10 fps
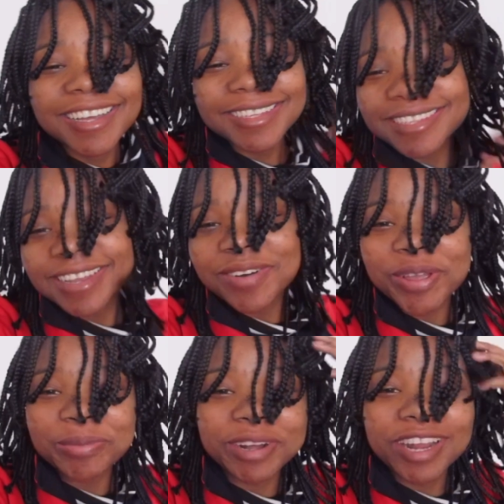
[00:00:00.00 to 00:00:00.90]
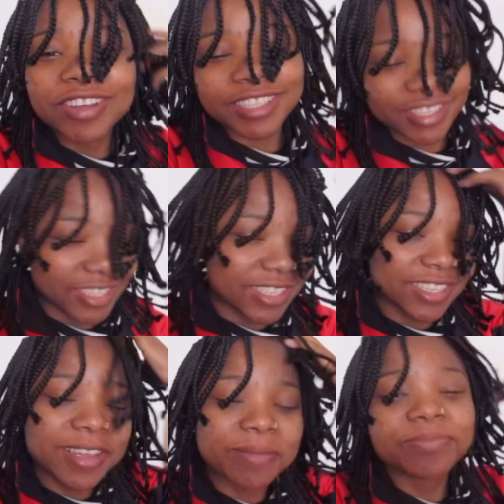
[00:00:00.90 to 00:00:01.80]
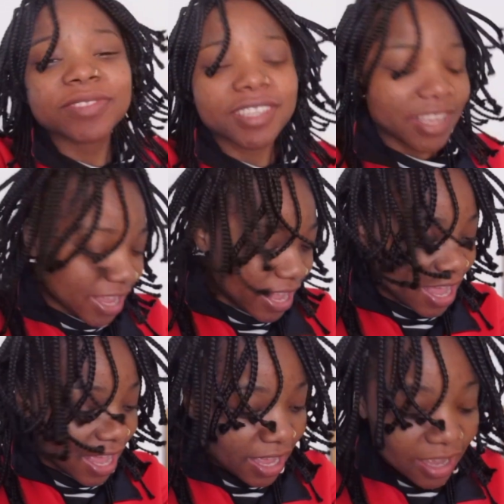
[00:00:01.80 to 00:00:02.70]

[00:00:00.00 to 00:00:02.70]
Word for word: it the way you pronounce his name? Yeah.